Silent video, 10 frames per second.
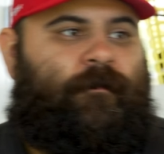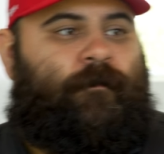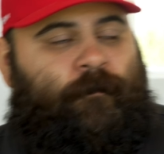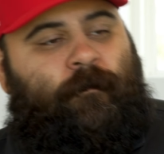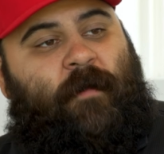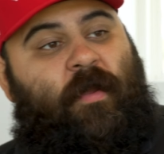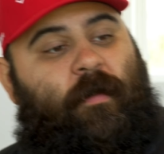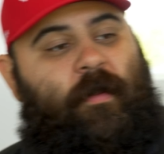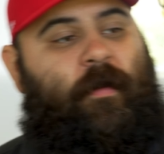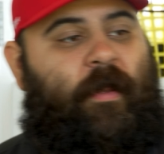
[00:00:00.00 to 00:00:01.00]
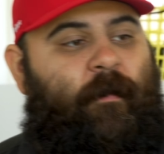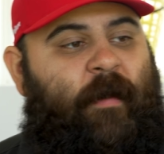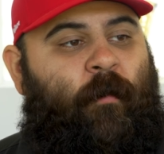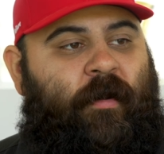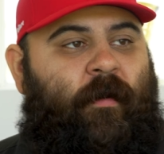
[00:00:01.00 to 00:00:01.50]
Mm-hmm. Like you, you could the,
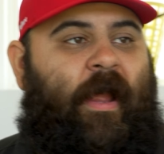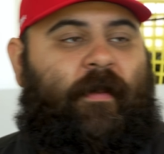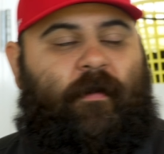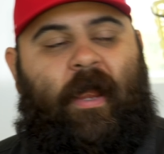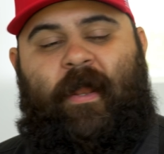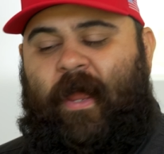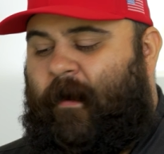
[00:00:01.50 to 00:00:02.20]
be more direct, right? I